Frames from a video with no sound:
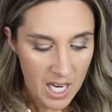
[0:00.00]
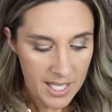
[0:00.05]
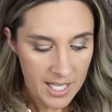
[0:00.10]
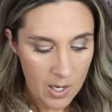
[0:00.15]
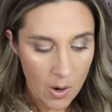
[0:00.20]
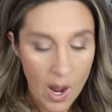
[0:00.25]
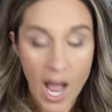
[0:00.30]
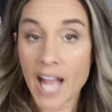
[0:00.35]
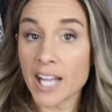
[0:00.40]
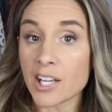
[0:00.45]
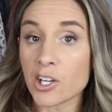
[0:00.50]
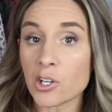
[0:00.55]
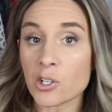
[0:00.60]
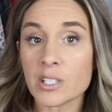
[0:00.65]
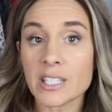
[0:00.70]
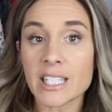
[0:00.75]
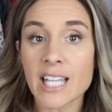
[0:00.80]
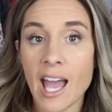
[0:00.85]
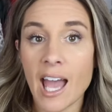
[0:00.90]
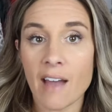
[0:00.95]
Now I
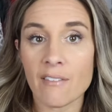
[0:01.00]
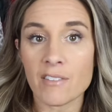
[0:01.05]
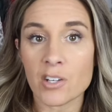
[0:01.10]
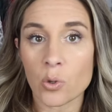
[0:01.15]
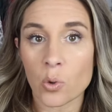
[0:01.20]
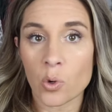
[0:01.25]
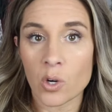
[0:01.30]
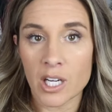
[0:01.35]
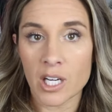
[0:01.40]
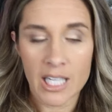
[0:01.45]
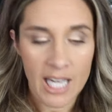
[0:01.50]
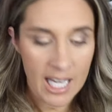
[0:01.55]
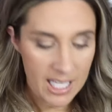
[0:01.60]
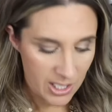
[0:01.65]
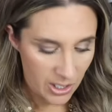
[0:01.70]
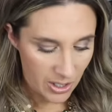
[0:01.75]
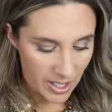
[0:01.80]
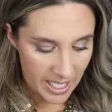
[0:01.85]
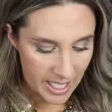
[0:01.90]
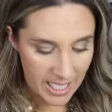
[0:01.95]
currently have an
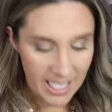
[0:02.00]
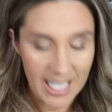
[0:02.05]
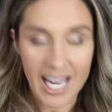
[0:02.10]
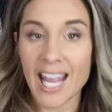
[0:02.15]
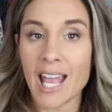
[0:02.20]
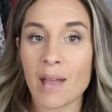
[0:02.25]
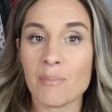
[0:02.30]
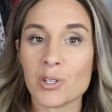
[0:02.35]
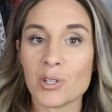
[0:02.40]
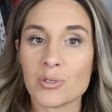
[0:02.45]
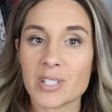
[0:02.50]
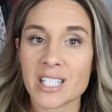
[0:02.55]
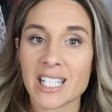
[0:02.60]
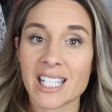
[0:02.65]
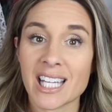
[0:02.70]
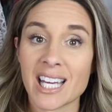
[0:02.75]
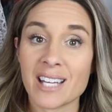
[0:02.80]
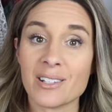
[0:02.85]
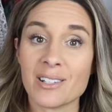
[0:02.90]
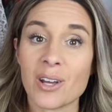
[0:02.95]
organizer in it. I am
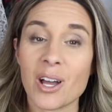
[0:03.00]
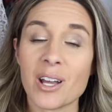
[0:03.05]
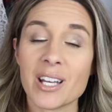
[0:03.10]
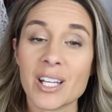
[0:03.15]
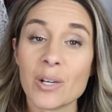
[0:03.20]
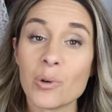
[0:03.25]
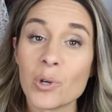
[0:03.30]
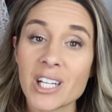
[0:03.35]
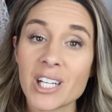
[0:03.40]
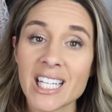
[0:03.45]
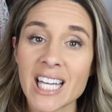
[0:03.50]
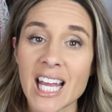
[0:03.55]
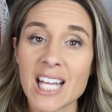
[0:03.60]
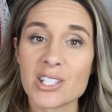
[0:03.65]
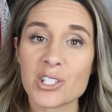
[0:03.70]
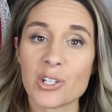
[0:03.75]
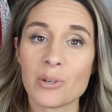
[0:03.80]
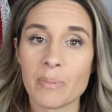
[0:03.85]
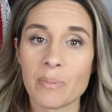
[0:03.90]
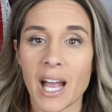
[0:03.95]
using an
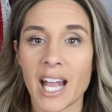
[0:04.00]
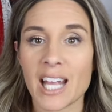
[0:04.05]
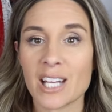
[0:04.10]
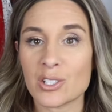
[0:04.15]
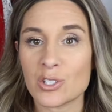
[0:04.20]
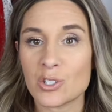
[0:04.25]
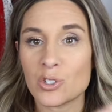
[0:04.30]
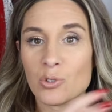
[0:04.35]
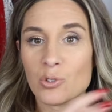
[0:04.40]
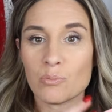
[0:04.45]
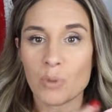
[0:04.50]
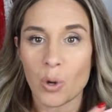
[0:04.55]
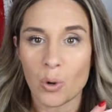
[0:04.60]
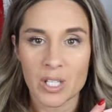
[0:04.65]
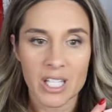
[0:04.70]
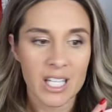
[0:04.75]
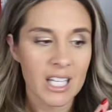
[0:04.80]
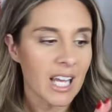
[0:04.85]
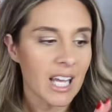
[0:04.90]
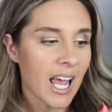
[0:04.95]
organizer by
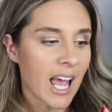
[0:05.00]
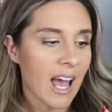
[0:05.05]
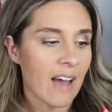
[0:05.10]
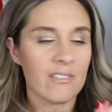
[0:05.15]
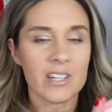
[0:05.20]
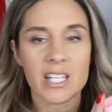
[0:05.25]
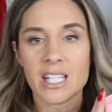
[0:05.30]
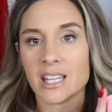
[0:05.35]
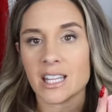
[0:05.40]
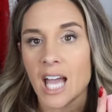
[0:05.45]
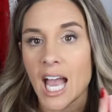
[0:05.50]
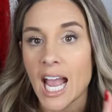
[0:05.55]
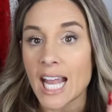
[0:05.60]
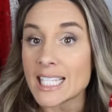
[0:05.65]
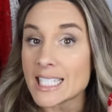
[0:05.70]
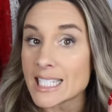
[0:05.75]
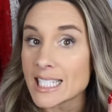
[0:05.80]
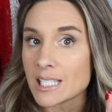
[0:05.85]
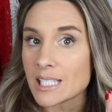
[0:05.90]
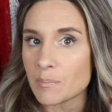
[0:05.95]
Zumoni. I have it in the
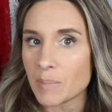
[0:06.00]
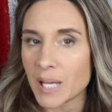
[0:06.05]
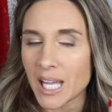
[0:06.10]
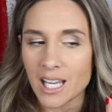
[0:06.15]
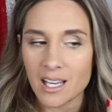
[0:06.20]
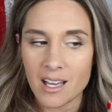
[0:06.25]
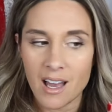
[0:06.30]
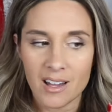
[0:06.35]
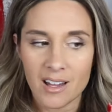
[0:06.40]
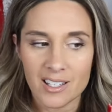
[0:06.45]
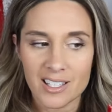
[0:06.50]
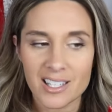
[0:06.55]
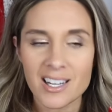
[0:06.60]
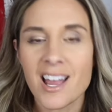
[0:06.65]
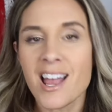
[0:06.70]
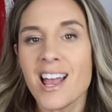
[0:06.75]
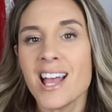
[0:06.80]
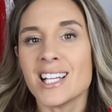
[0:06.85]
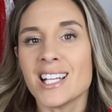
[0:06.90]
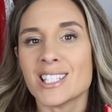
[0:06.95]
icing pink color.
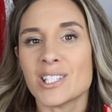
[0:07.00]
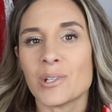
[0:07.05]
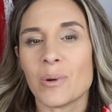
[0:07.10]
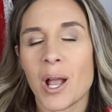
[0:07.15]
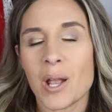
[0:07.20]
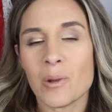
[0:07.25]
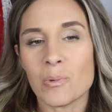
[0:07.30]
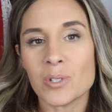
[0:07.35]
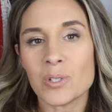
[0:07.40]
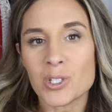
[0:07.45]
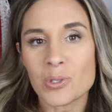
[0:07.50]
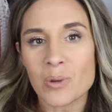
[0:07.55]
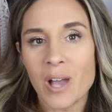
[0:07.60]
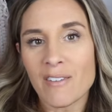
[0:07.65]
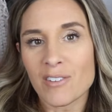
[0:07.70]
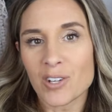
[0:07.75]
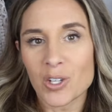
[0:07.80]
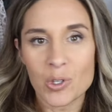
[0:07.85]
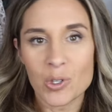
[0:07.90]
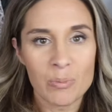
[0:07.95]
So I do
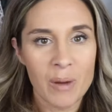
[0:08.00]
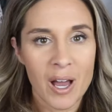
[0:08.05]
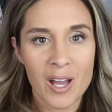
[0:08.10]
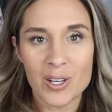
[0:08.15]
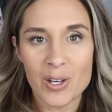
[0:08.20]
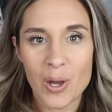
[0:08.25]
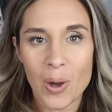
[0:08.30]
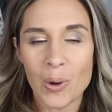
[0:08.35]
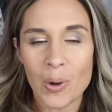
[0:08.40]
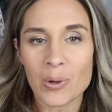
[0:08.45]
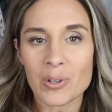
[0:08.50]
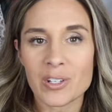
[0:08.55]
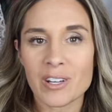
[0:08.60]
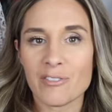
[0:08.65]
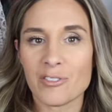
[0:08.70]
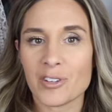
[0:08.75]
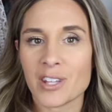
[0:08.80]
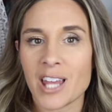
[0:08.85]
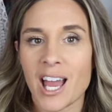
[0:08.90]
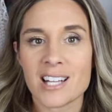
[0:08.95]
have a coupon code
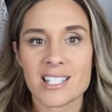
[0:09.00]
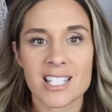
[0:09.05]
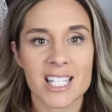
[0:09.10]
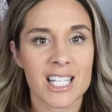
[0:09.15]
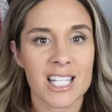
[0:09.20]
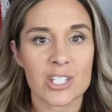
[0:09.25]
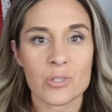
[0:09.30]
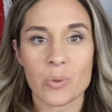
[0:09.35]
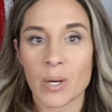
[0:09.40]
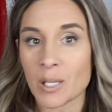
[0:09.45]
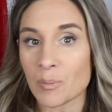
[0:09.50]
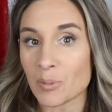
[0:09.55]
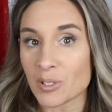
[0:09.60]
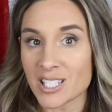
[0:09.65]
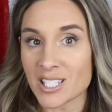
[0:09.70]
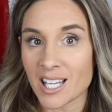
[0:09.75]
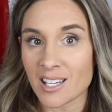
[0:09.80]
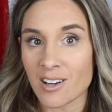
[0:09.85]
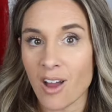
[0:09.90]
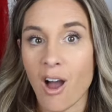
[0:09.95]
for that to get twenty
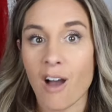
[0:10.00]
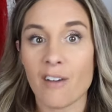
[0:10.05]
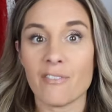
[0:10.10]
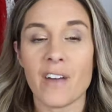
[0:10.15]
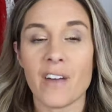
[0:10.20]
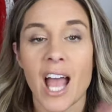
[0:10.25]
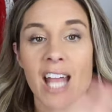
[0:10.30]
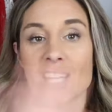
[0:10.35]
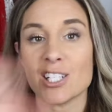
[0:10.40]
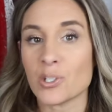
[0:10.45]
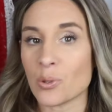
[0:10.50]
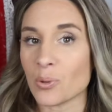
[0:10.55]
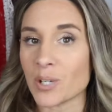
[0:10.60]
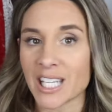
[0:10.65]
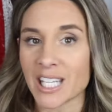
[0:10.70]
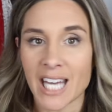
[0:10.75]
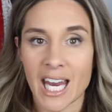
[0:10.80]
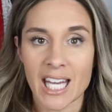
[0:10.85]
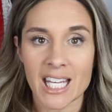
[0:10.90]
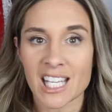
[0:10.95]
percent off. I don't
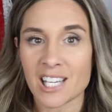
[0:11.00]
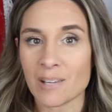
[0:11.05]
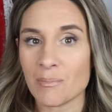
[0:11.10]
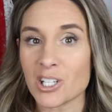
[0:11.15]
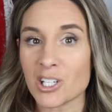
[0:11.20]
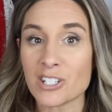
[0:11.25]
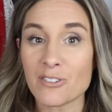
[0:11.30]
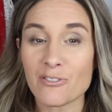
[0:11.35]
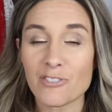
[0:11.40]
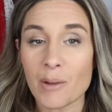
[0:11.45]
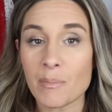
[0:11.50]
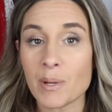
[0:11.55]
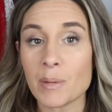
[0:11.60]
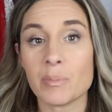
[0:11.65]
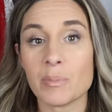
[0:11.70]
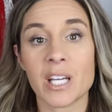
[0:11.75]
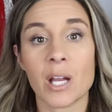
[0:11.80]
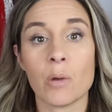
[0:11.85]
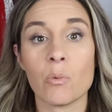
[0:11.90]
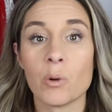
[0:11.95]
get any commission from it,
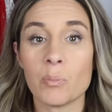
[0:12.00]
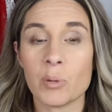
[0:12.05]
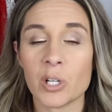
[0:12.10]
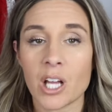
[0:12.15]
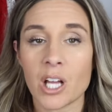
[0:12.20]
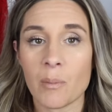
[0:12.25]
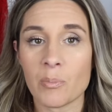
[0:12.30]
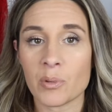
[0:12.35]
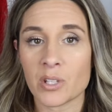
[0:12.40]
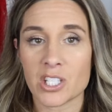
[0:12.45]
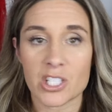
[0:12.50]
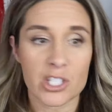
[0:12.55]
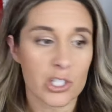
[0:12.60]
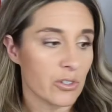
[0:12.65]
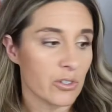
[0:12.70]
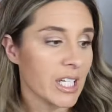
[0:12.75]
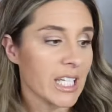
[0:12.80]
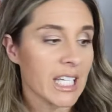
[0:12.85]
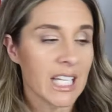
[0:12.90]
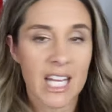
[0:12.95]
but I will put it up on the
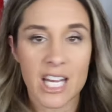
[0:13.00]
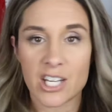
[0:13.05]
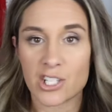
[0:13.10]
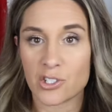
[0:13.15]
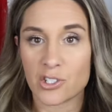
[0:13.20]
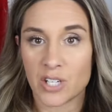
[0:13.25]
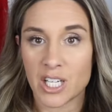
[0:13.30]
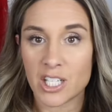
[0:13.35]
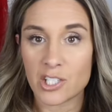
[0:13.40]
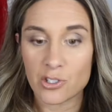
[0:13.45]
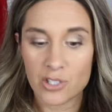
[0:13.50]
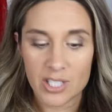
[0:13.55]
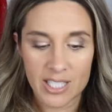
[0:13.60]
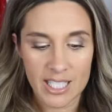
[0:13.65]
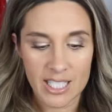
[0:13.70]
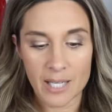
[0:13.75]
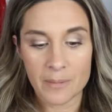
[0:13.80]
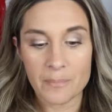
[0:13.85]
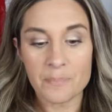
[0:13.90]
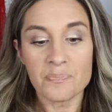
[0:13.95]
screen in case you're
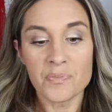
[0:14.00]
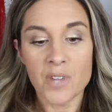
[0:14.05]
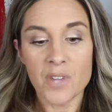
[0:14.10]
interested.